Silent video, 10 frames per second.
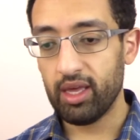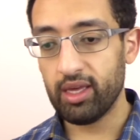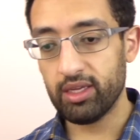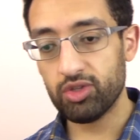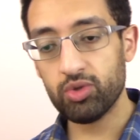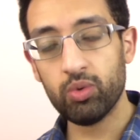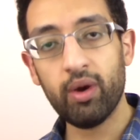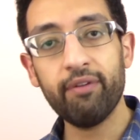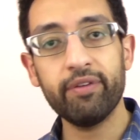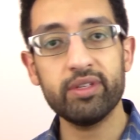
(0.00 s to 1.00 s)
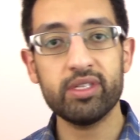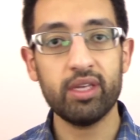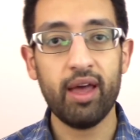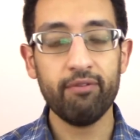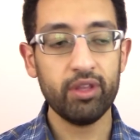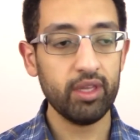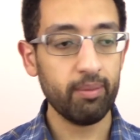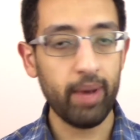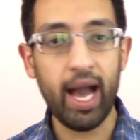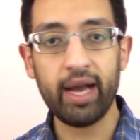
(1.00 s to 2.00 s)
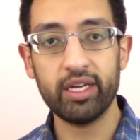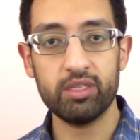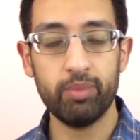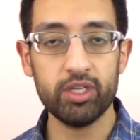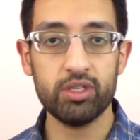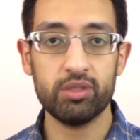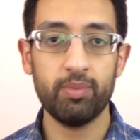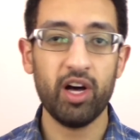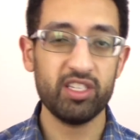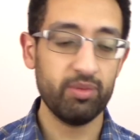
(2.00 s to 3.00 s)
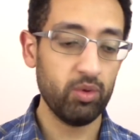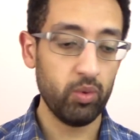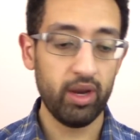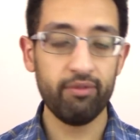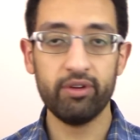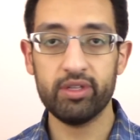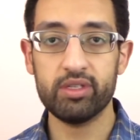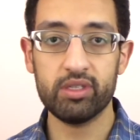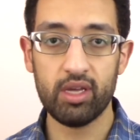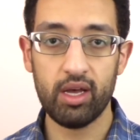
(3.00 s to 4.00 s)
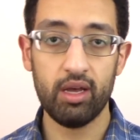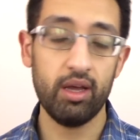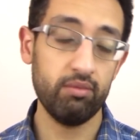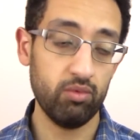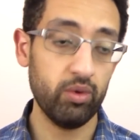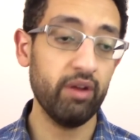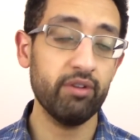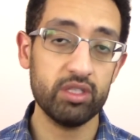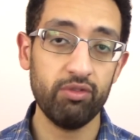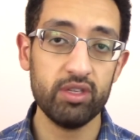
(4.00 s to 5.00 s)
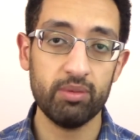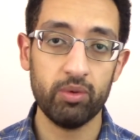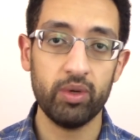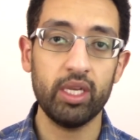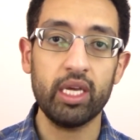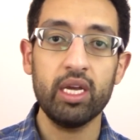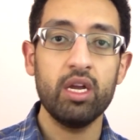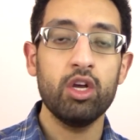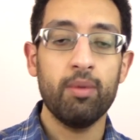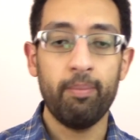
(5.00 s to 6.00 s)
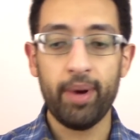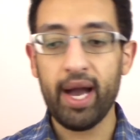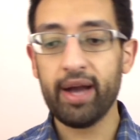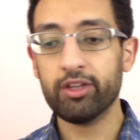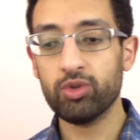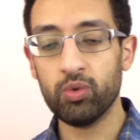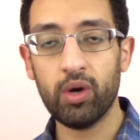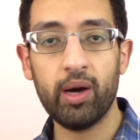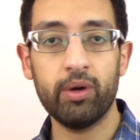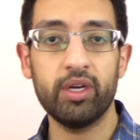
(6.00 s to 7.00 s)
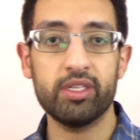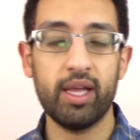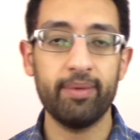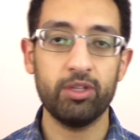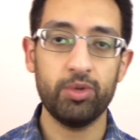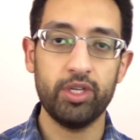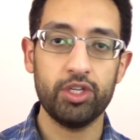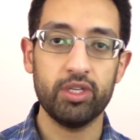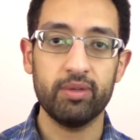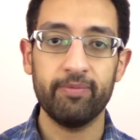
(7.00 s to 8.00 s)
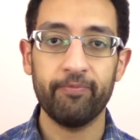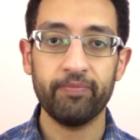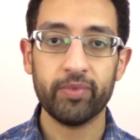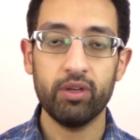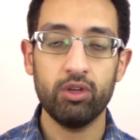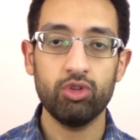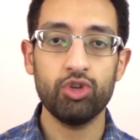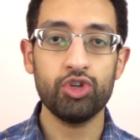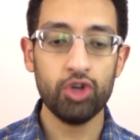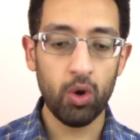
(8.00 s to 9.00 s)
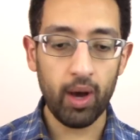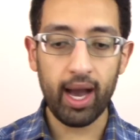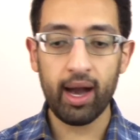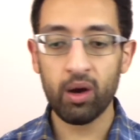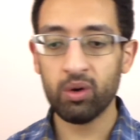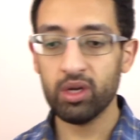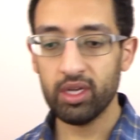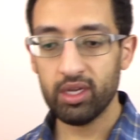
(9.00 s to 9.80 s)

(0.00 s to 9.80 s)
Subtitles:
is to reference everything back as much as possible whenever it's feasible, really, back to our Islamic tradition, to show how,